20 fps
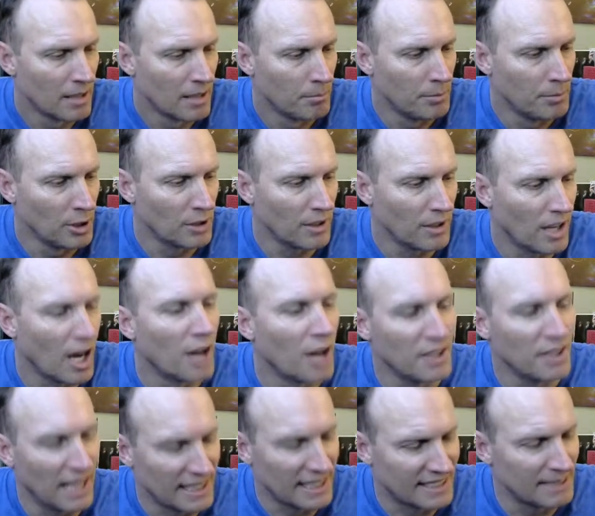Beautiful. Oh, you
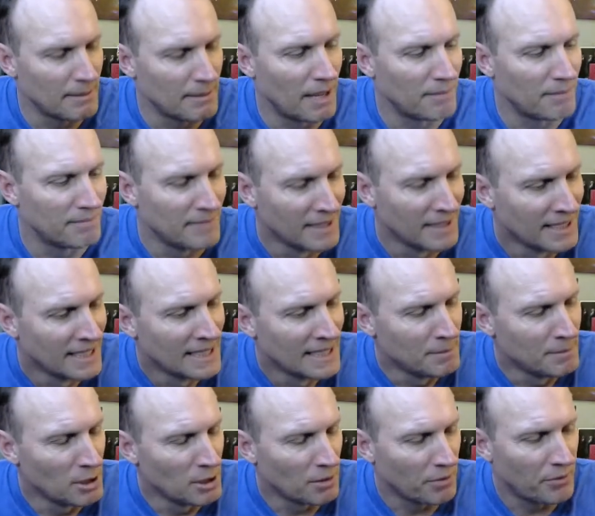like to see my
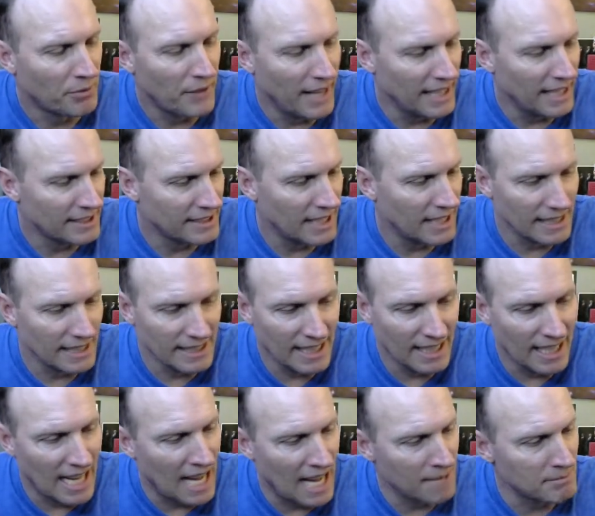beautiful face? Yeah.
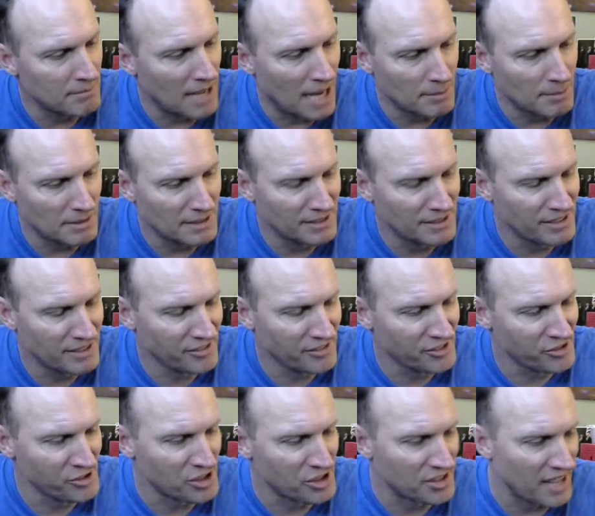I'm
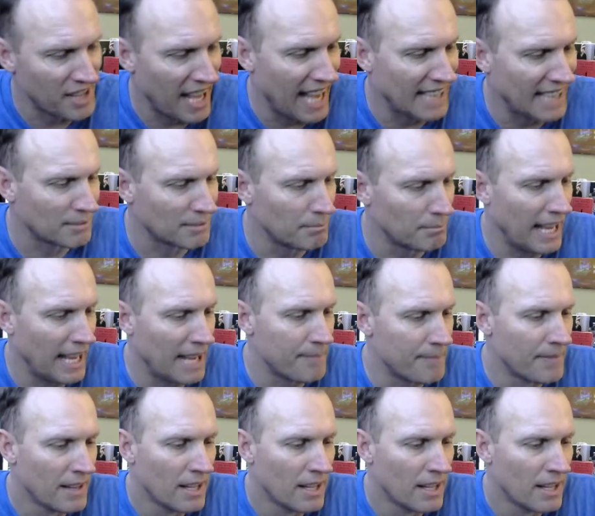just a handsome man.